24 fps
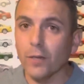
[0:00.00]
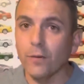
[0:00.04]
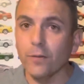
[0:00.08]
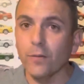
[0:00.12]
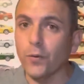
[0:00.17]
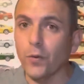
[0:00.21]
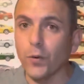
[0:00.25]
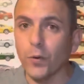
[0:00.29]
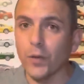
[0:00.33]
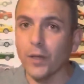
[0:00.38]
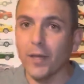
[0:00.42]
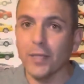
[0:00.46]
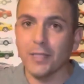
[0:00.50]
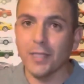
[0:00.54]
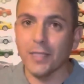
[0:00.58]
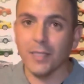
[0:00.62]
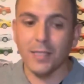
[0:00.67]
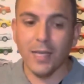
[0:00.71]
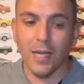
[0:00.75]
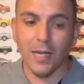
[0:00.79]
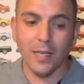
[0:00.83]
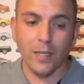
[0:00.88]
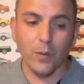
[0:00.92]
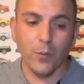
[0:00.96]
for, that's
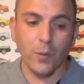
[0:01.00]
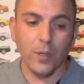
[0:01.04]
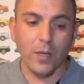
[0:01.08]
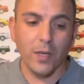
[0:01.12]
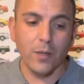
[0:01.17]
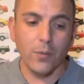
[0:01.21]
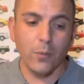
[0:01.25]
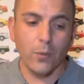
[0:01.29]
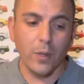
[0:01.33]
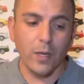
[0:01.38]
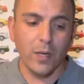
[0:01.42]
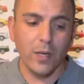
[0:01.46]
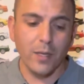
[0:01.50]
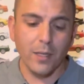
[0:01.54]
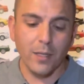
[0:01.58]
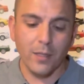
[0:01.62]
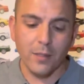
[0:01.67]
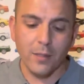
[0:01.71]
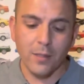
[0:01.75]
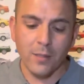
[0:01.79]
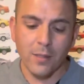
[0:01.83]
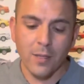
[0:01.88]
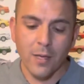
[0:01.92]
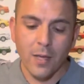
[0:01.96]
exactly what it
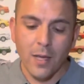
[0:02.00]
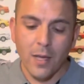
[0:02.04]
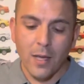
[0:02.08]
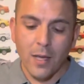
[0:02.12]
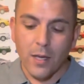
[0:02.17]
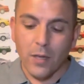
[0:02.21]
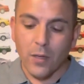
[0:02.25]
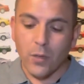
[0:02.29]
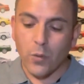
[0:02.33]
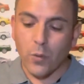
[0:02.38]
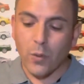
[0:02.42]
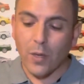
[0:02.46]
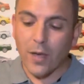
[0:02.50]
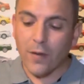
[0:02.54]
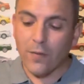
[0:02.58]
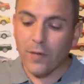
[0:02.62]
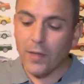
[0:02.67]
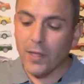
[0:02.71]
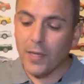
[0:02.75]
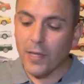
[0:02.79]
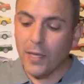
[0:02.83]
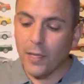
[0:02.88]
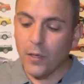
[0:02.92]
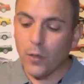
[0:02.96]
is. You have a
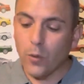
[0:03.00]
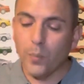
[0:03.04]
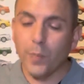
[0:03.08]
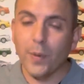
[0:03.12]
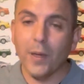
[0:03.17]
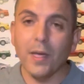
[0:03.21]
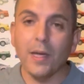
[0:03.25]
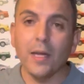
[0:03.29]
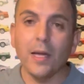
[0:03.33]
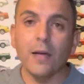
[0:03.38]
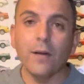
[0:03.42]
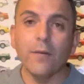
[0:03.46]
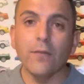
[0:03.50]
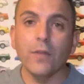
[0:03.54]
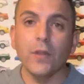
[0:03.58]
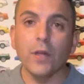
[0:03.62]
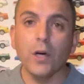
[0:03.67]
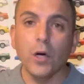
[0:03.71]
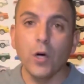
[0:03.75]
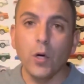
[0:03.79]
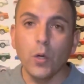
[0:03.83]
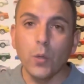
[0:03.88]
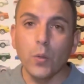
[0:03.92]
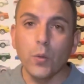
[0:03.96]
little bit of
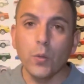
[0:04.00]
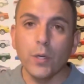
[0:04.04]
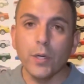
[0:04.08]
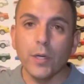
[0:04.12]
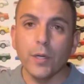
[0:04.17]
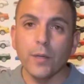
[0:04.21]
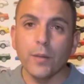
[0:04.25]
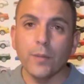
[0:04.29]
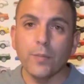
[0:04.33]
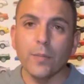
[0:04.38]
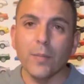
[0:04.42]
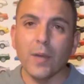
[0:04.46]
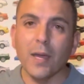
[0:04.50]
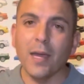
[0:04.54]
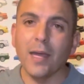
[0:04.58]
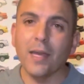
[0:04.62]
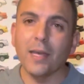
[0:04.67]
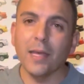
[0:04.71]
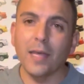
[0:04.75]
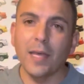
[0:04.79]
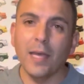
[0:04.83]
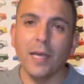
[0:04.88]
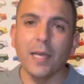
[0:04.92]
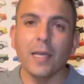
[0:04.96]
the oak, and
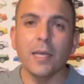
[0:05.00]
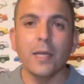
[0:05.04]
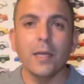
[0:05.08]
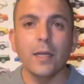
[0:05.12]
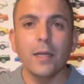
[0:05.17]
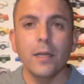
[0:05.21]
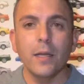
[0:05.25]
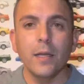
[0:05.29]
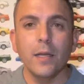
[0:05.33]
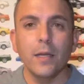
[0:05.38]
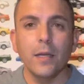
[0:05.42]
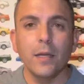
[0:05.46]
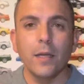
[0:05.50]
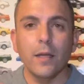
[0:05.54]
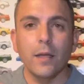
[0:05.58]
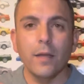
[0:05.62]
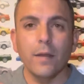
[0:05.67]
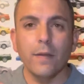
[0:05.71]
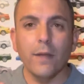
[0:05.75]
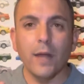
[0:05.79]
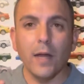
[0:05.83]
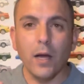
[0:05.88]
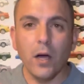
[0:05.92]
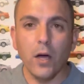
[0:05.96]
again,
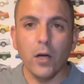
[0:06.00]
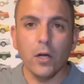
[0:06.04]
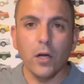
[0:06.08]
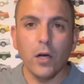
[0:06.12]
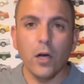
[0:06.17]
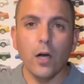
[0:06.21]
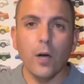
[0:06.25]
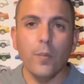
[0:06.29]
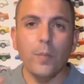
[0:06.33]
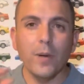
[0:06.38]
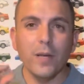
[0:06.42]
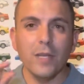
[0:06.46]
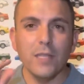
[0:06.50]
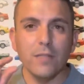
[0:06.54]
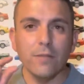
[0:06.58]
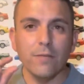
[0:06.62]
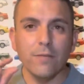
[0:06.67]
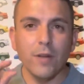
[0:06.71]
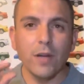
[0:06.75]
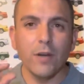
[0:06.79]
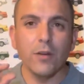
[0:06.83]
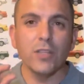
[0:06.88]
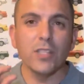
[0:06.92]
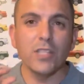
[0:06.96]
that alcohol, but it's
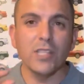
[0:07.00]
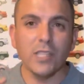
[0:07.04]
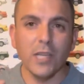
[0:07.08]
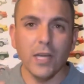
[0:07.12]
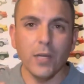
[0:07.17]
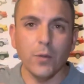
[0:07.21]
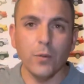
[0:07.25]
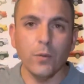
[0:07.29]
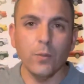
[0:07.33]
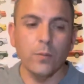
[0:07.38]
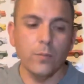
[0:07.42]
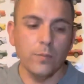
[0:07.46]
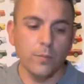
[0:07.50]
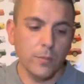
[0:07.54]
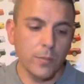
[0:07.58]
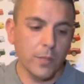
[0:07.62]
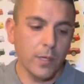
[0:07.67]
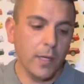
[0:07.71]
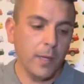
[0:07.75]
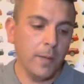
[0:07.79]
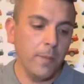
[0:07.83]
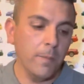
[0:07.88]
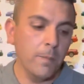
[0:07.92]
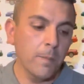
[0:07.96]
very subtle,
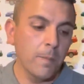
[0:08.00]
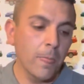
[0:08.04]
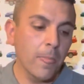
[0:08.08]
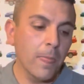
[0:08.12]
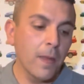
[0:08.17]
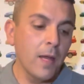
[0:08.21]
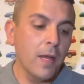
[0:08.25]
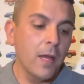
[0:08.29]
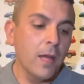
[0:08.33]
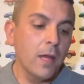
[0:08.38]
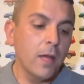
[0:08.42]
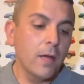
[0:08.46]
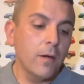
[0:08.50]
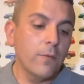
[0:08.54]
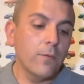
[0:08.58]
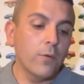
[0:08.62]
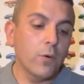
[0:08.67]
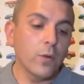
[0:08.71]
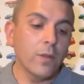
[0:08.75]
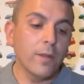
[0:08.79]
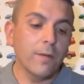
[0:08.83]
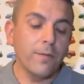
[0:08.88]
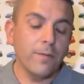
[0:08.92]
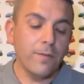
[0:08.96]
okay?
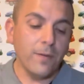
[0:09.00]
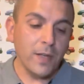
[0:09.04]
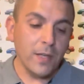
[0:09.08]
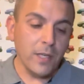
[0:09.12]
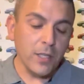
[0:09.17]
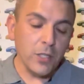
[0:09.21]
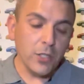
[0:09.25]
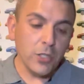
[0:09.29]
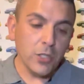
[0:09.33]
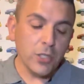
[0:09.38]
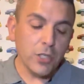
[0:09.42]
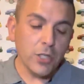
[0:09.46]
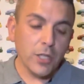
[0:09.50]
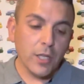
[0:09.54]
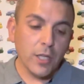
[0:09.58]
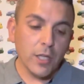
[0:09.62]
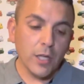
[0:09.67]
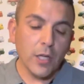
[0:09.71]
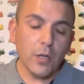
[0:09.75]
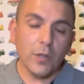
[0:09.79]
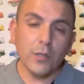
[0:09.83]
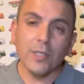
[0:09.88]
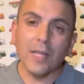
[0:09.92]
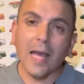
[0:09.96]
For the finish,
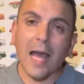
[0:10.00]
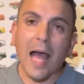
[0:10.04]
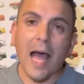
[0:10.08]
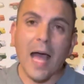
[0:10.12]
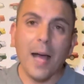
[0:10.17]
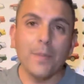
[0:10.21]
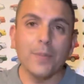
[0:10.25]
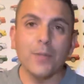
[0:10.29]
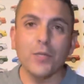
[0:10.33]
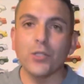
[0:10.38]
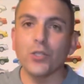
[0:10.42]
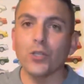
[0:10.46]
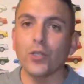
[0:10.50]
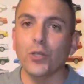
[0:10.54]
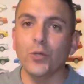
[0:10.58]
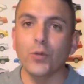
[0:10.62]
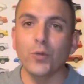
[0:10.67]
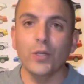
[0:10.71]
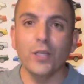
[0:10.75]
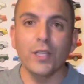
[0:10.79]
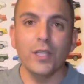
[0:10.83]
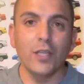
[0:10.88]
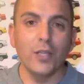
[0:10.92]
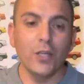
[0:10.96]
there is
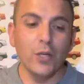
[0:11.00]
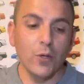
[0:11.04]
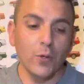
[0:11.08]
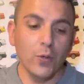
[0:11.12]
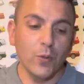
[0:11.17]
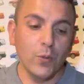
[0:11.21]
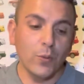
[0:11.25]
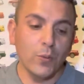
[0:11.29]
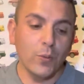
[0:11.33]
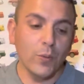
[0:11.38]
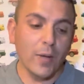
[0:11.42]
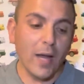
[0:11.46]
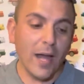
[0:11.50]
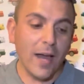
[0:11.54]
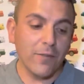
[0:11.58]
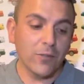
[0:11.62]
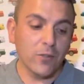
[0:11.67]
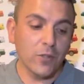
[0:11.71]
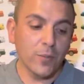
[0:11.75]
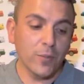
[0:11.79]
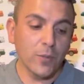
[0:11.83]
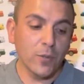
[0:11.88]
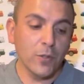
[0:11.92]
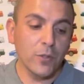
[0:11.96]
absolutely no
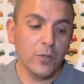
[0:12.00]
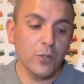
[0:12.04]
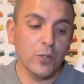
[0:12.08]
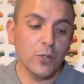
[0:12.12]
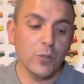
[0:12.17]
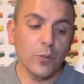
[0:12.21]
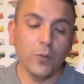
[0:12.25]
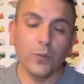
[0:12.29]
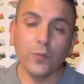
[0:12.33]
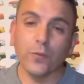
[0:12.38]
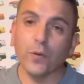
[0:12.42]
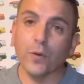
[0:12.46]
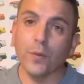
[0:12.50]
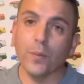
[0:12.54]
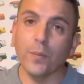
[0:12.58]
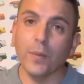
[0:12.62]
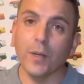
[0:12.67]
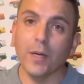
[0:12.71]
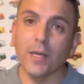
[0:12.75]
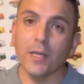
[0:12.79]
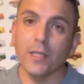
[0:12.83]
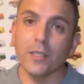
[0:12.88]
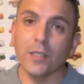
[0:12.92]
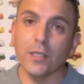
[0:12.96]
afterburn, so
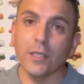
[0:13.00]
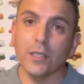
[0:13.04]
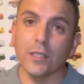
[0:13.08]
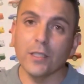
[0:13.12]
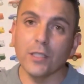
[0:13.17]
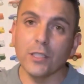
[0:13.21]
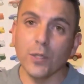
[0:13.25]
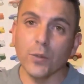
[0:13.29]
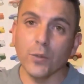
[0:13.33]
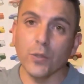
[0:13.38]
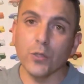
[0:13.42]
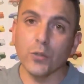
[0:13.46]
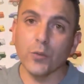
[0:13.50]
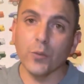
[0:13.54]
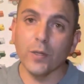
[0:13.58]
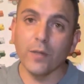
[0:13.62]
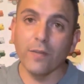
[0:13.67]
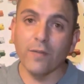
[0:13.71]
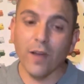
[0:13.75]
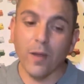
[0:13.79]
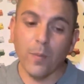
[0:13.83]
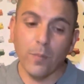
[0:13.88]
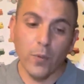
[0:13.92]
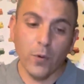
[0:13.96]
from 0 to
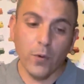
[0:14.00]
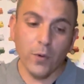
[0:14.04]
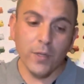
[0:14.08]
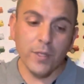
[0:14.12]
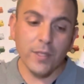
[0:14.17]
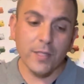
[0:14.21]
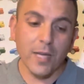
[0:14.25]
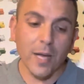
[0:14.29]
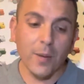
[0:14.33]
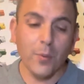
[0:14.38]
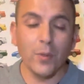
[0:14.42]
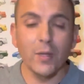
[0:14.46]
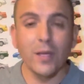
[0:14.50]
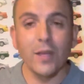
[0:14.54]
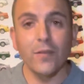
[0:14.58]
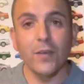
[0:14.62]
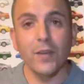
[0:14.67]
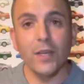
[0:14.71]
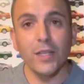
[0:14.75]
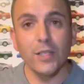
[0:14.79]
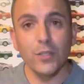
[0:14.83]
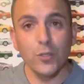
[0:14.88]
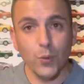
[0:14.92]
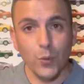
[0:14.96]
25 points, I would give it
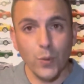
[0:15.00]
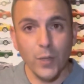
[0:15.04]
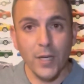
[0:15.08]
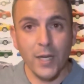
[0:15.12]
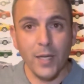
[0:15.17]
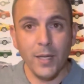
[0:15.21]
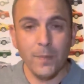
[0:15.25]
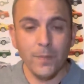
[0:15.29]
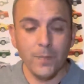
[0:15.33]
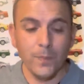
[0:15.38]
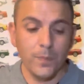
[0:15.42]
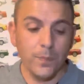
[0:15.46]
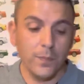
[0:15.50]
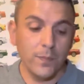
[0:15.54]
a 20.